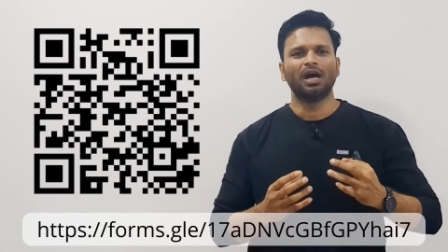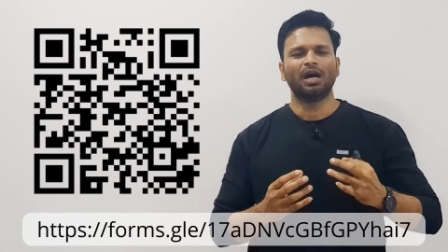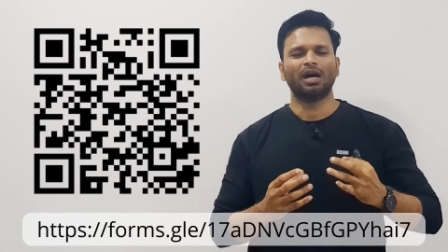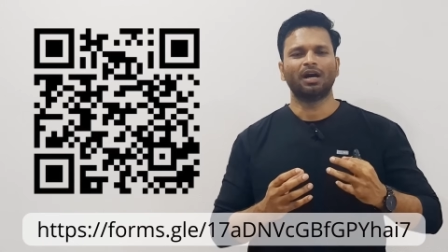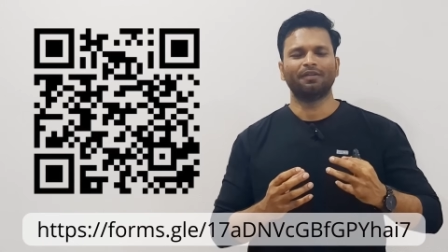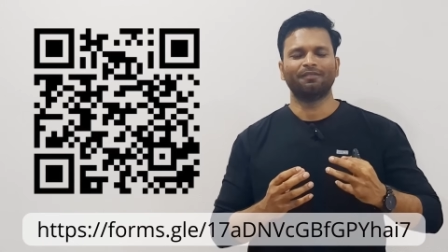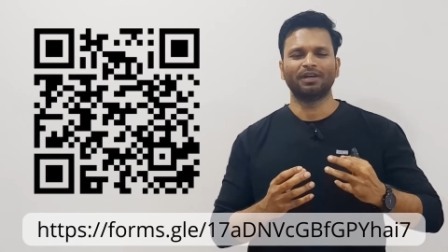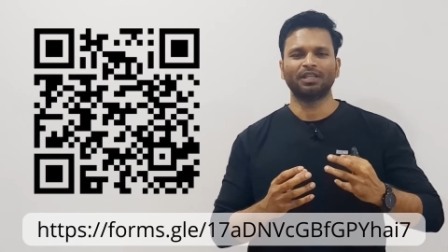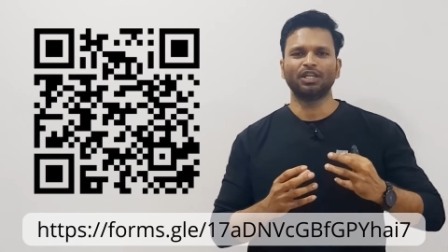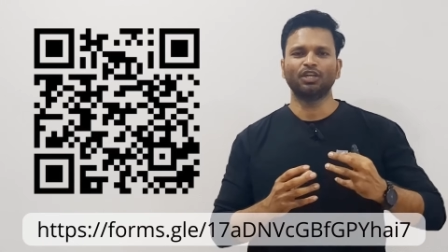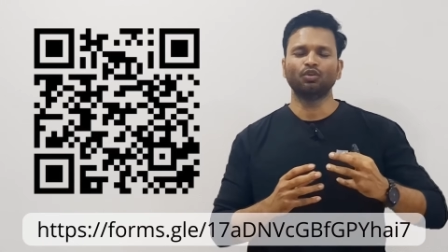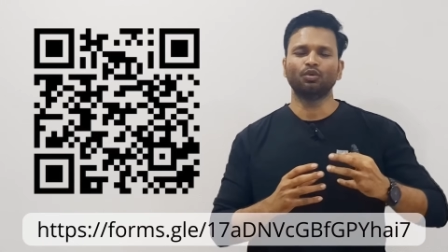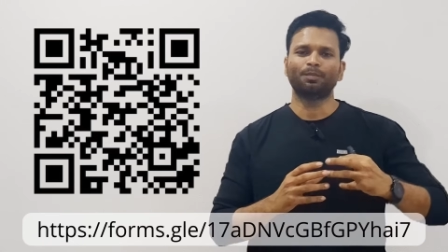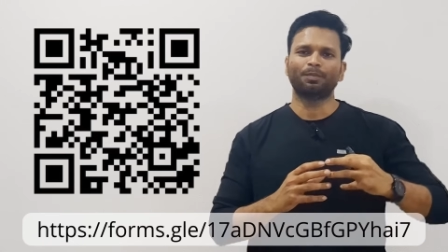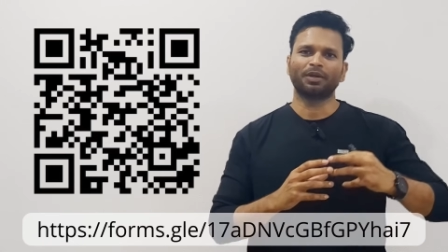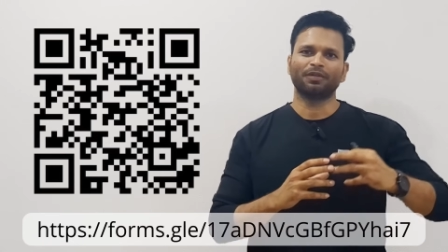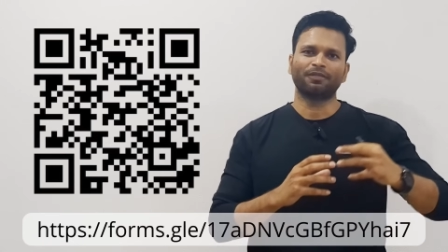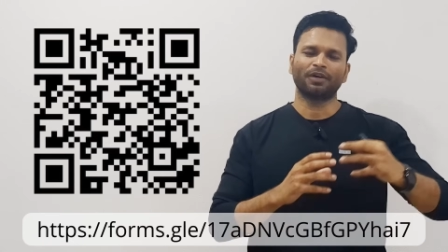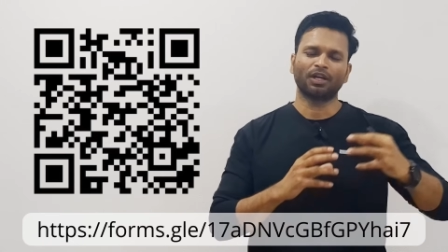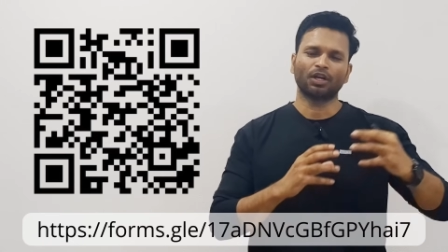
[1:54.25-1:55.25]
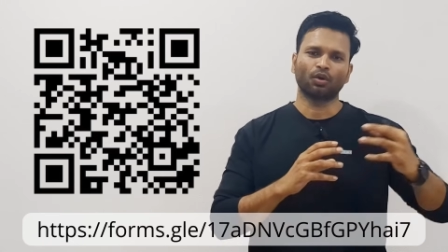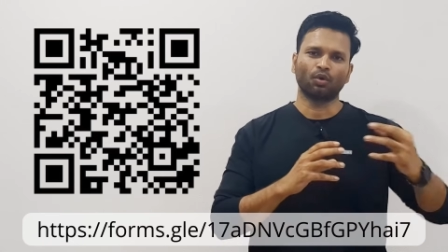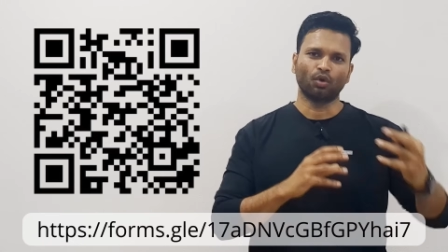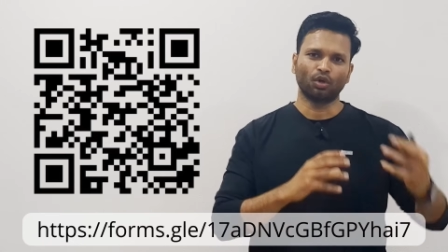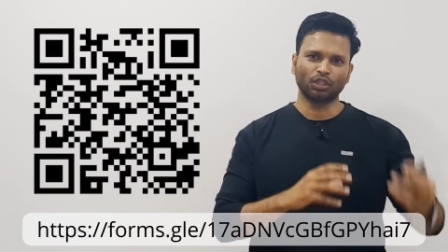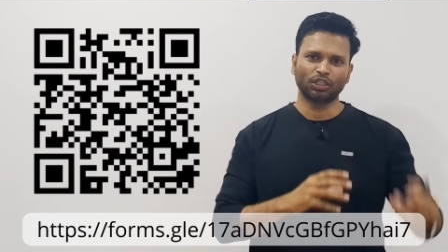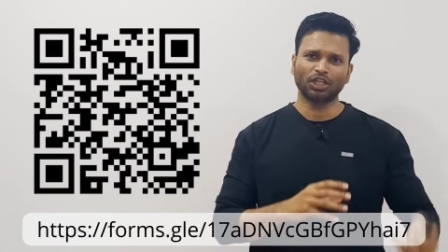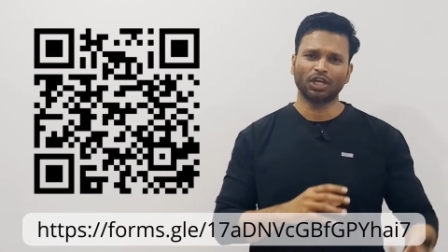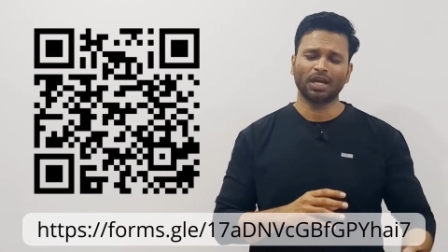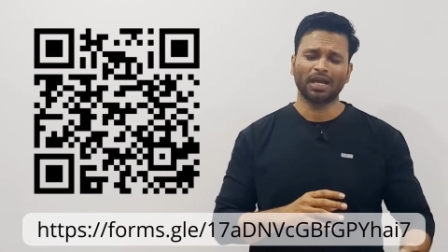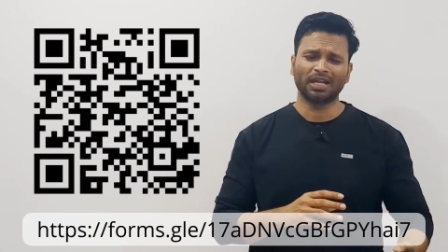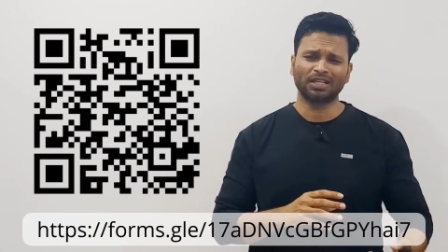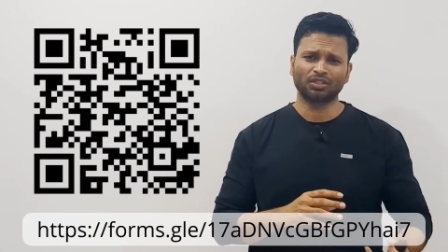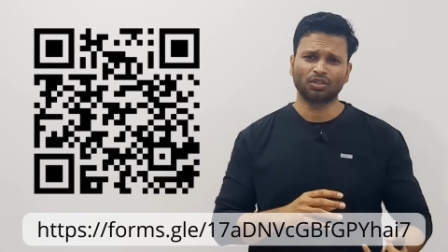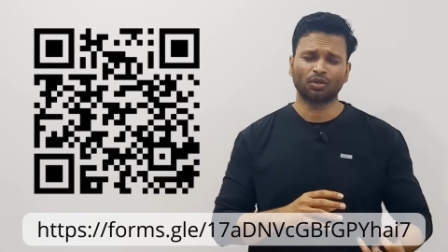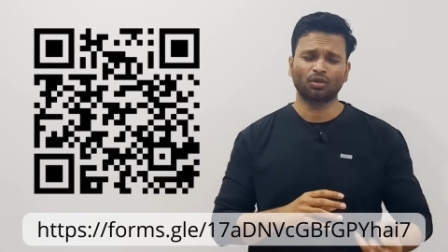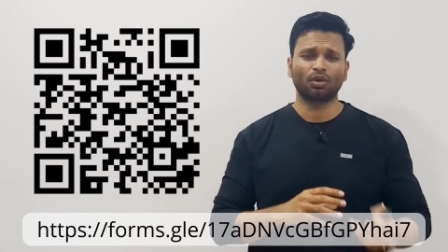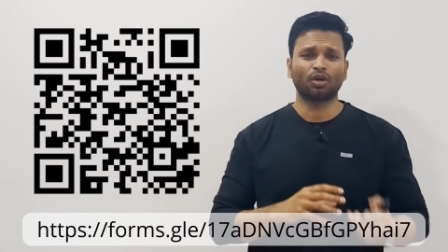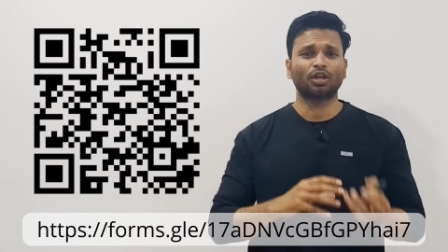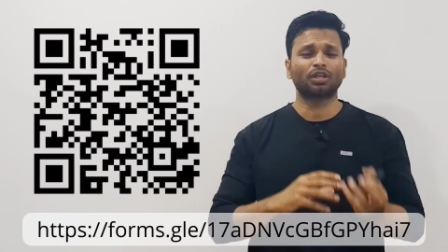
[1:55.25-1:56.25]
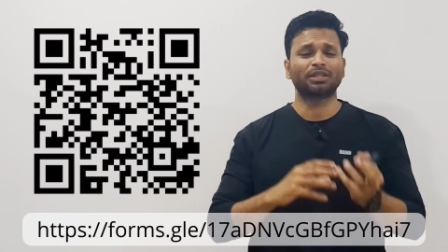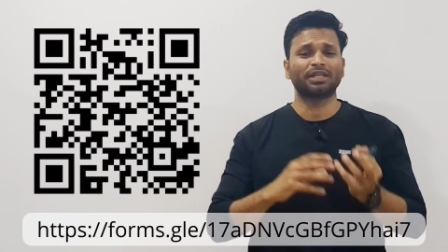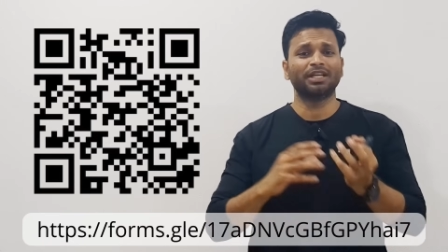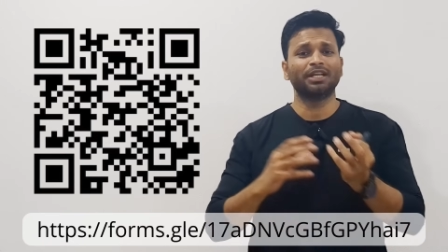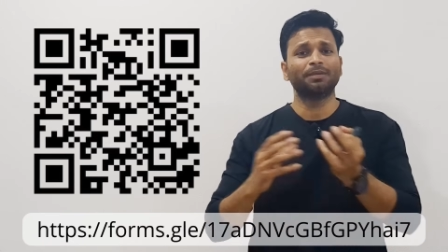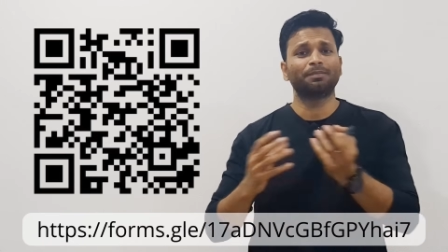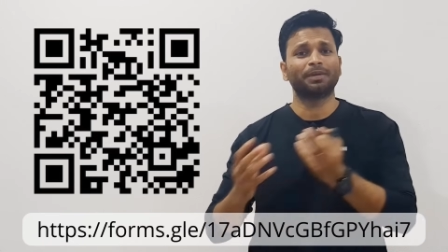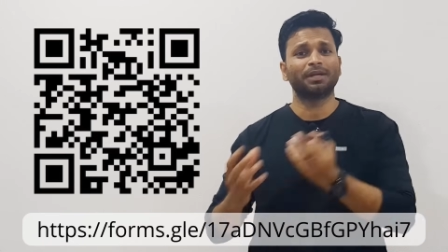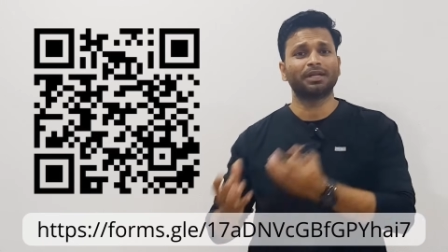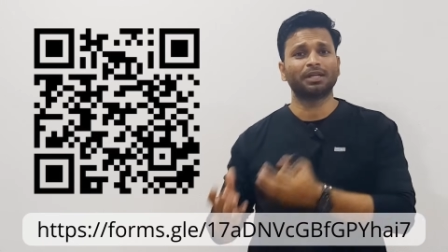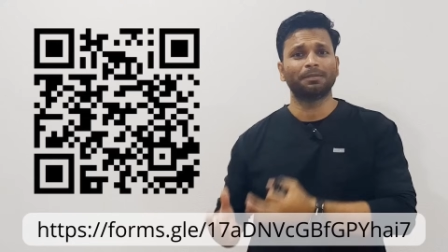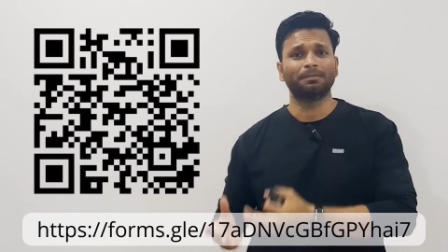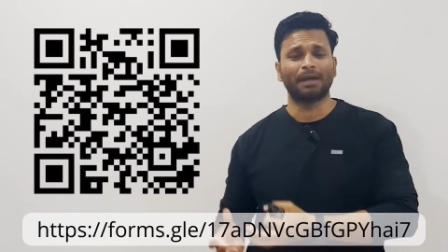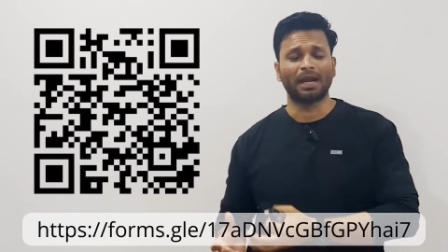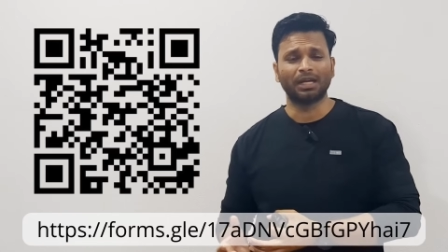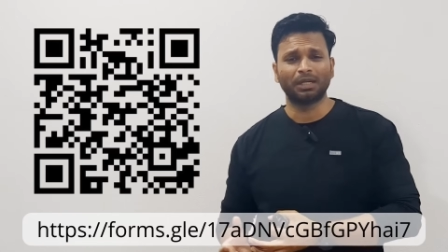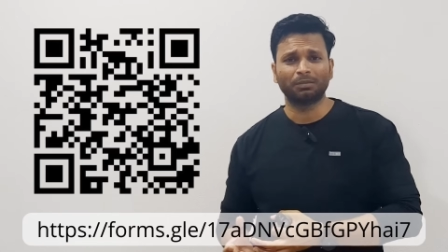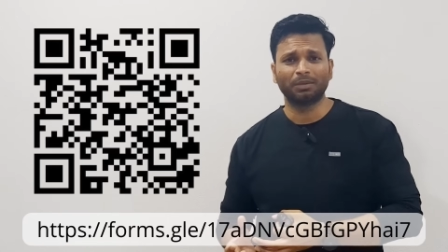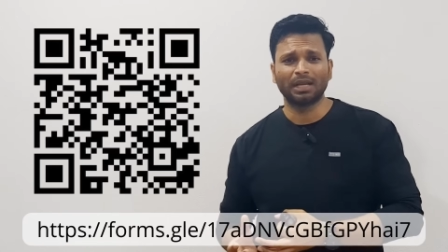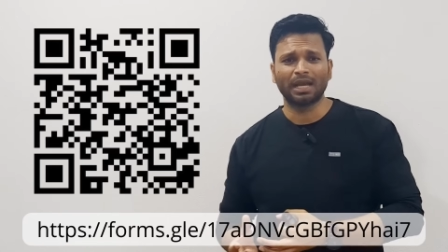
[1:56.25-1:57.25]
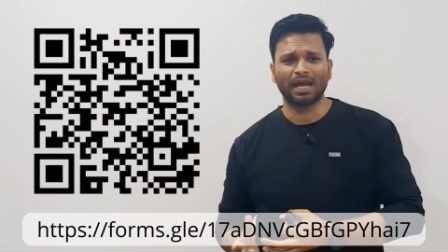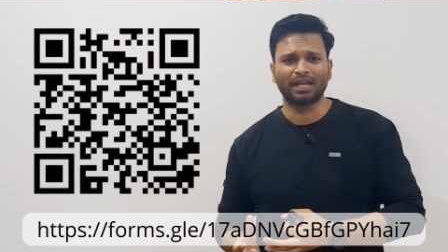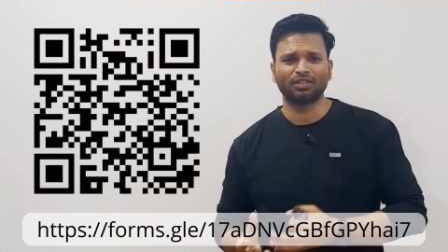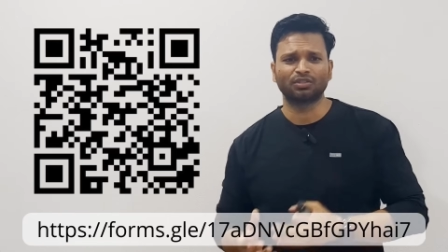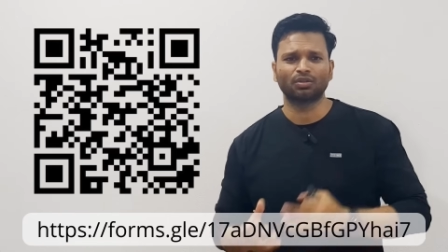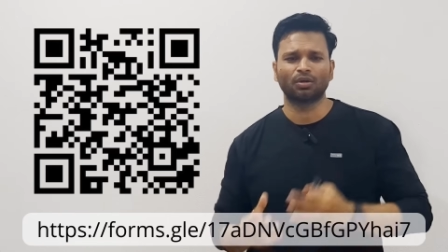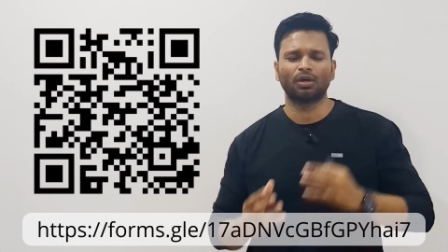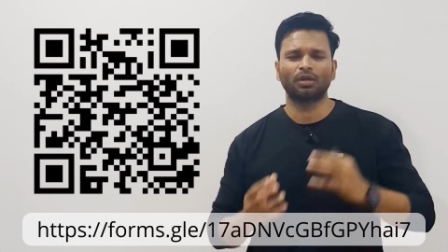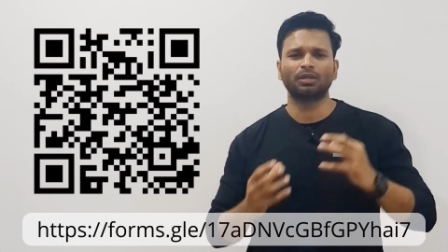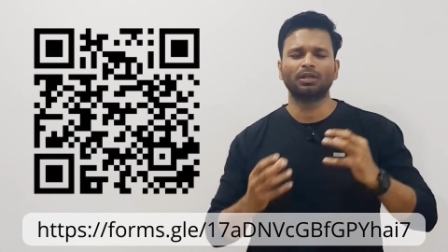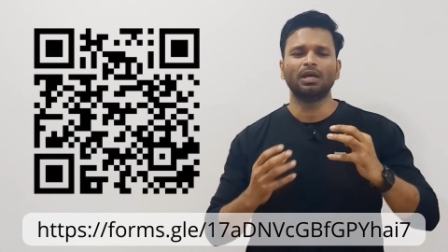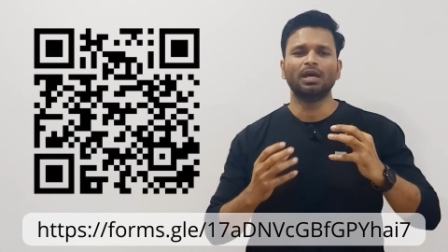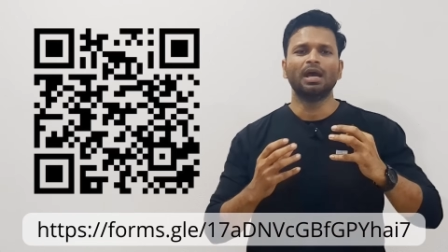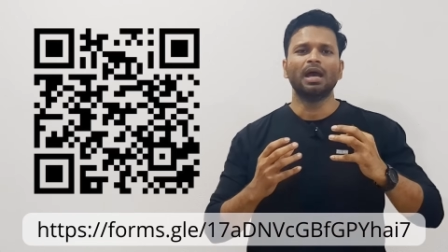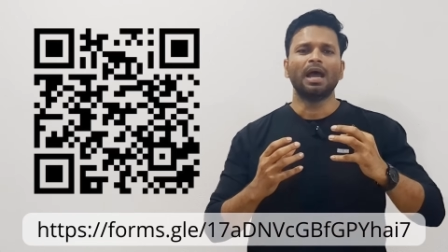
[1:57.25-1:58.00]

uh, whether you prefer a goat jaw hands-on or a 3D printed mandible hands-on